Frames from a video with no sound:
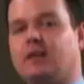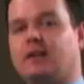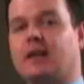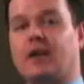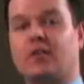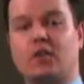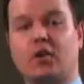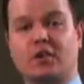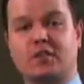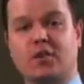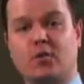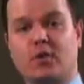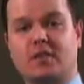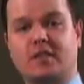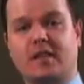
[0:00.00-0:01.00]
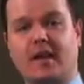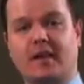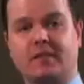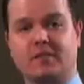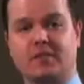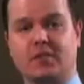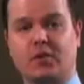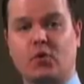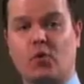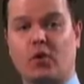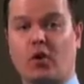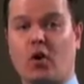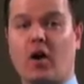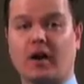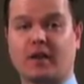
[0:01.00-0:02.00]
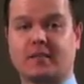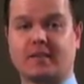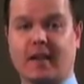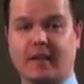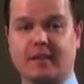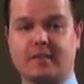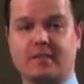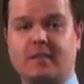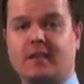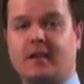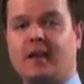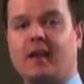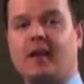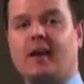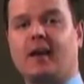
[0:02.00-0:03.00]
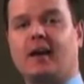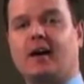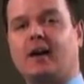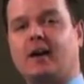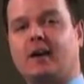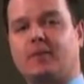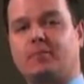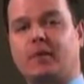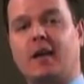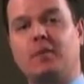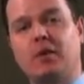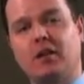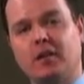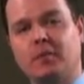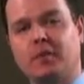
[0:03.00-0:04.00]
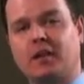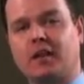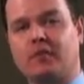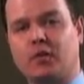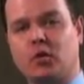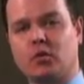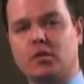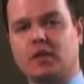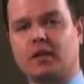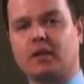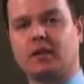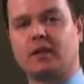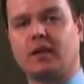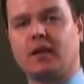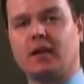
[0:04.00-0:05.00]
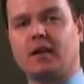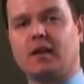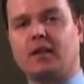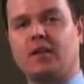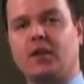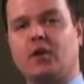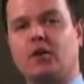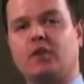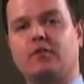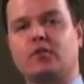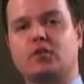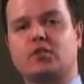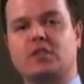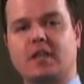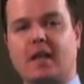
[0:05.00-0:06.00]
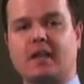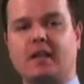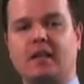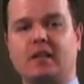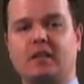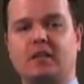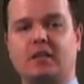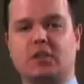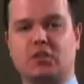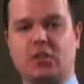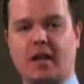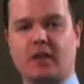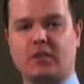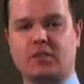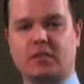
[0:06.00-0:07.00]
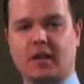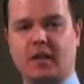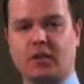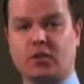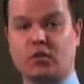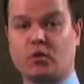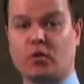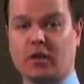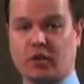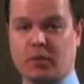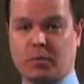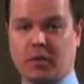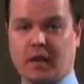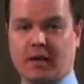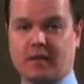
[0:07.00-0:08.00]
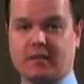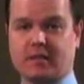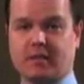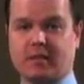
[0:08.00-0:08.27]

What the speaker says: Now the auxiliary sends, or aux sends, can be a little bit confusing. They're for sending the channel signal to another place.